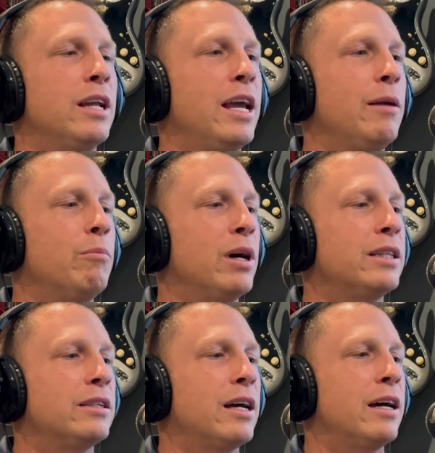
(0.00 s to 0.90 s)
the name.
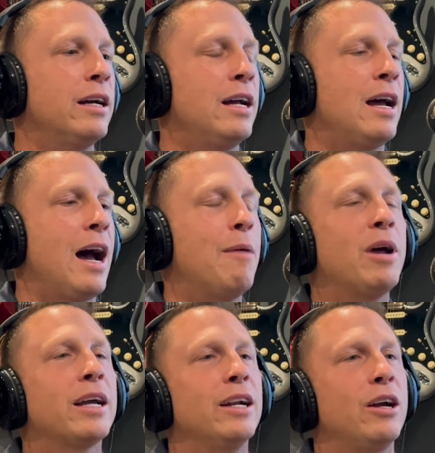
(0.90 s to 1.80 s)
But I'm
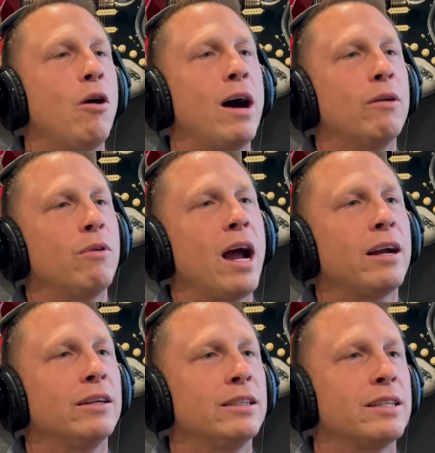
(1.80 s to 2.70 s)
not going to go on
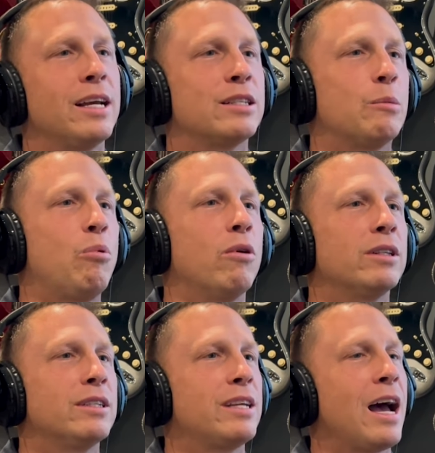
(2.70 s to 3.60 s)
record to say I
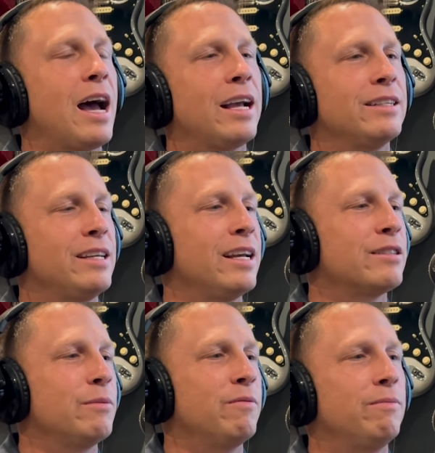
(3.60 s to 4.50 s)
support this guy, because he
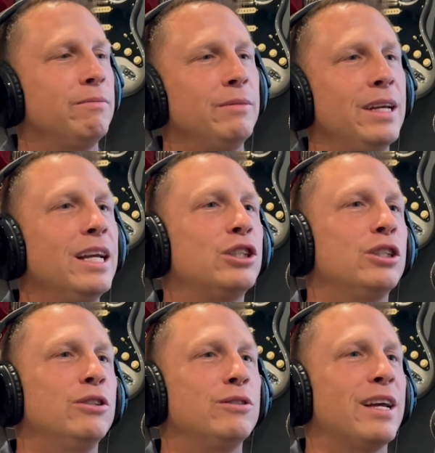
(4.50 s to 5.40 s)
has some
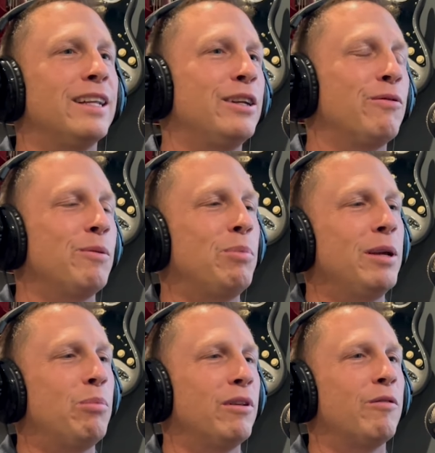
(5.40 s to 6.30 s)
issues that different
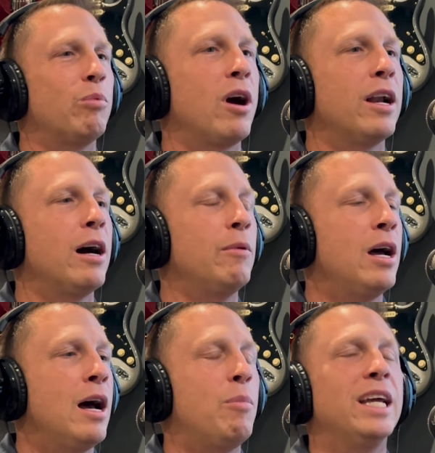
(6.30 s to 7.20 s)
people have brought up.
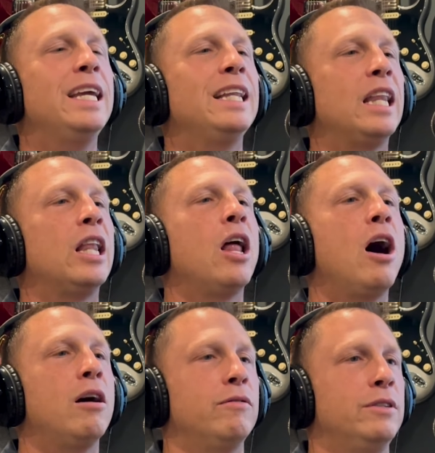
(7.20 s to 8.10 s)
But he
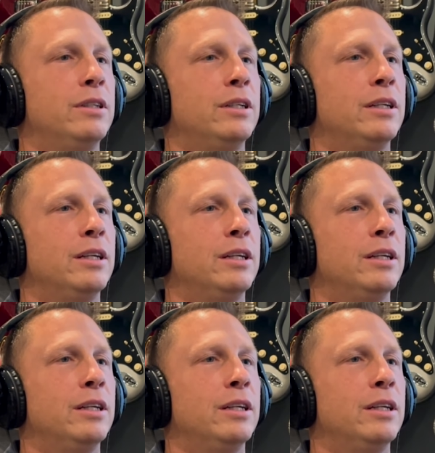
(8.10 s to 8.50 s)
loved